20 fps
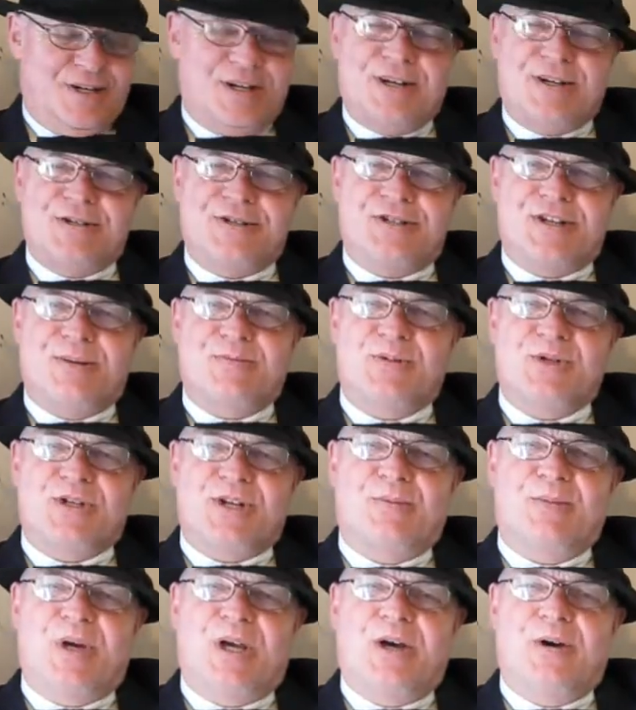
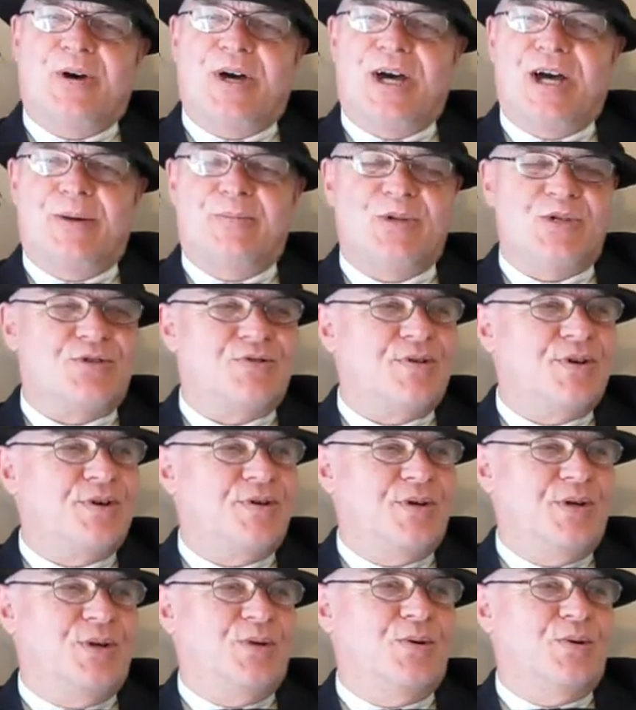somehow
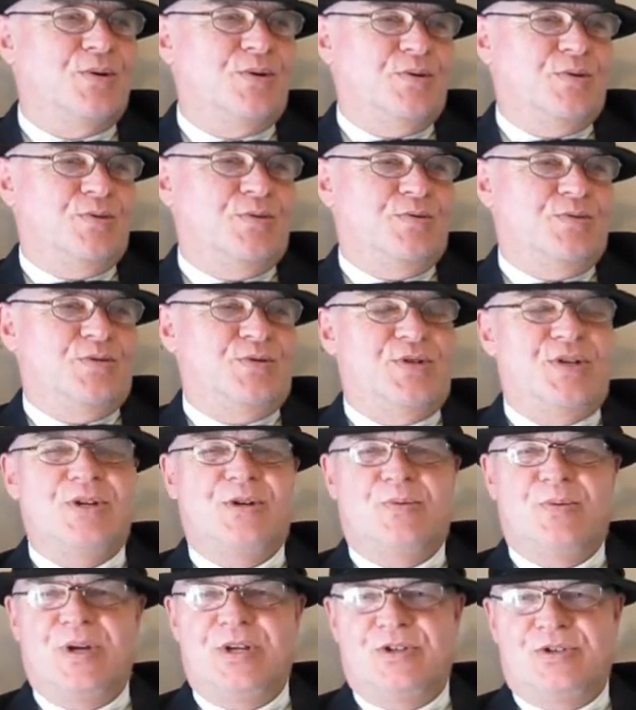arbitrary or
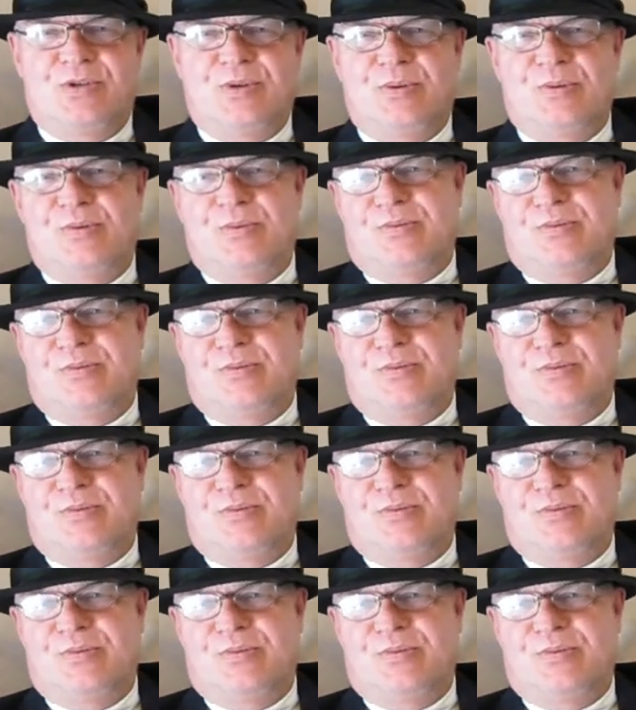sequential,